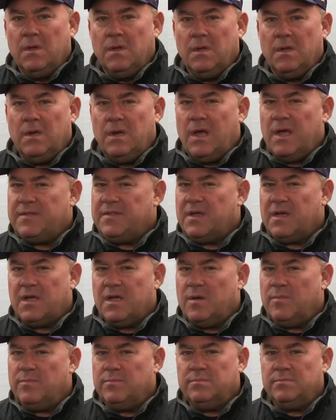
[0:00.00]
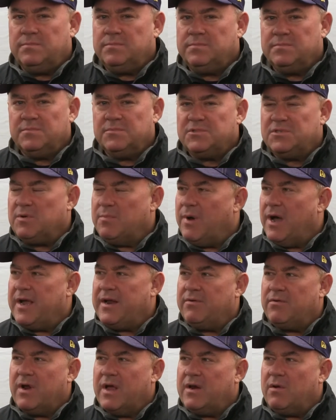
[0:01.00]
And not that come to
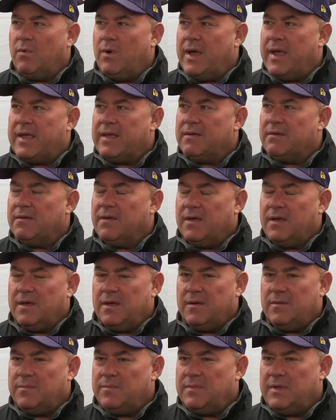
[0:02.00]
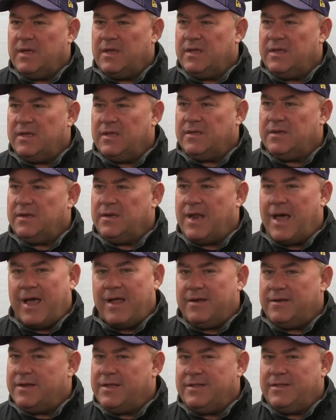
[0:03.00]
mind right away.
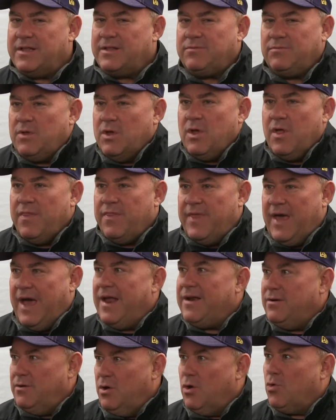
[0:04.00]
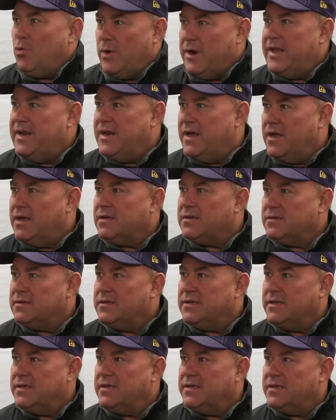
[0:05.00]
That arena
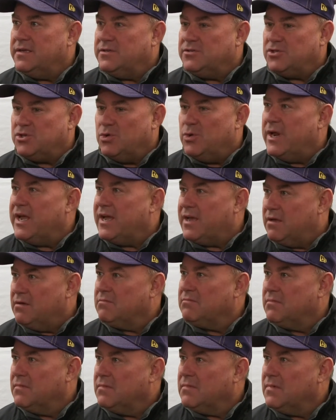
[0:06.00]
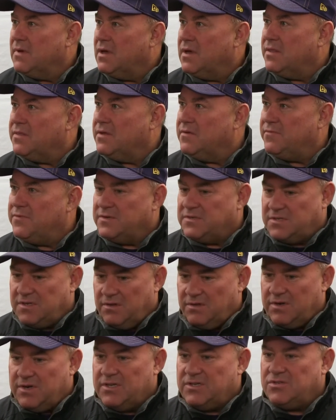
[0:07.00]
is unique. The
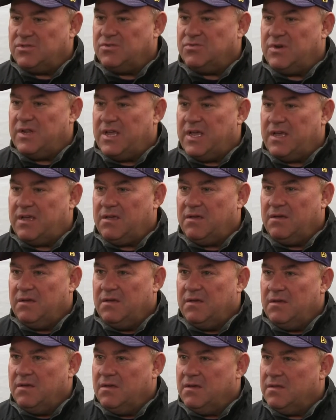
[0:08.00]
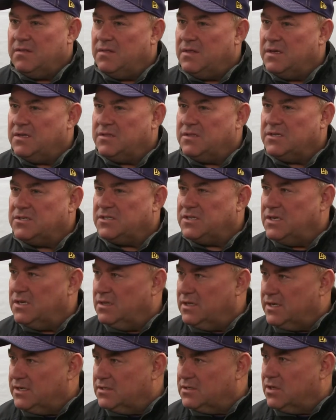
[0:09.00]
facility's unique, the
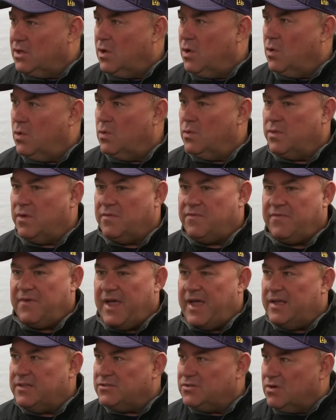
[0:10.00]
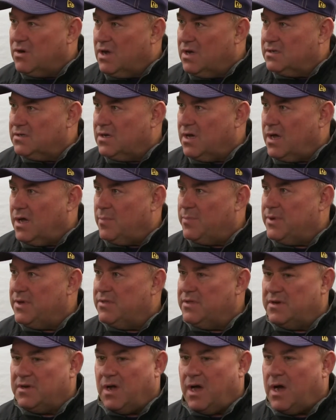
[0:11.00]
ceiling's low, the fans are on top of
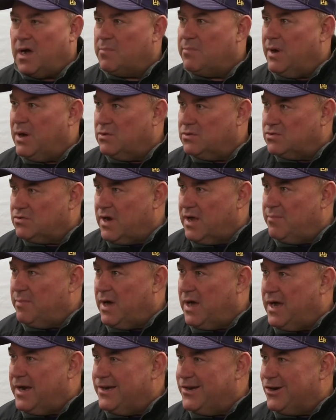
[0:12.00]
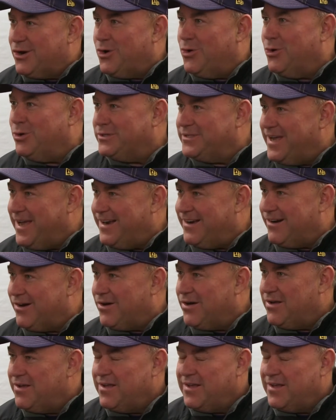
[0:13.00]
you, the dog pound's right behind your goaltender.